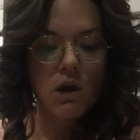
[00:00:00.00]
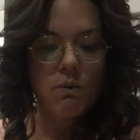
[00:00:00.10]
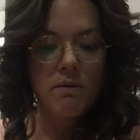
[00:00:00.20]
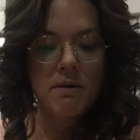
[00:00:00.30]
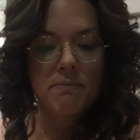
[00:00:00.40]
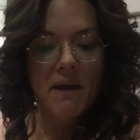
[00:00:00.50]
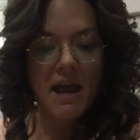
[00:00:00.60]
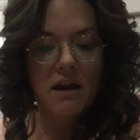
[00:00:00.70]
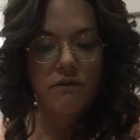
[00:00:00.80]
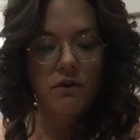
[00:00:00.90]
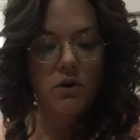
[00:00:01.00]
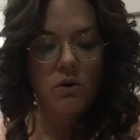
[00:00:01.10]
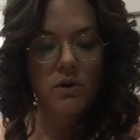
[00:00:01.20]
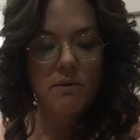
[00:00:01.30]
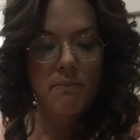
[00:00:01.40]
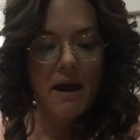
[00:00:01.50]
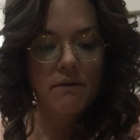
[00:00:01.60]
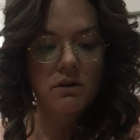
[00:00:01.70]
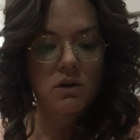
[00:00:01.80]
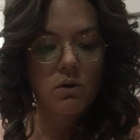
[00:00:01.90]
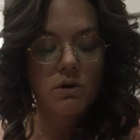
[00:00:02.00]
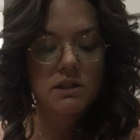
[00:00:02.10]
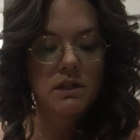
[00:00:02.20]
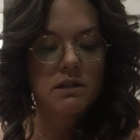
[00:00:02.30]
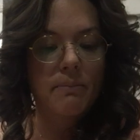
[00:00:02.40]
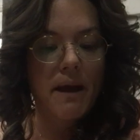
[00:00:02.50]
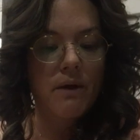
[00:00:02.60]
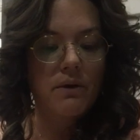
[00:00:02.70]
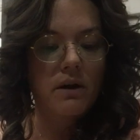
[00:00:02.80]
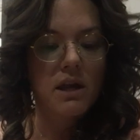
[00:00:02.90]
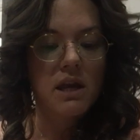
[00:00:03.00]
Women panned for gold and pounded quartz into powder.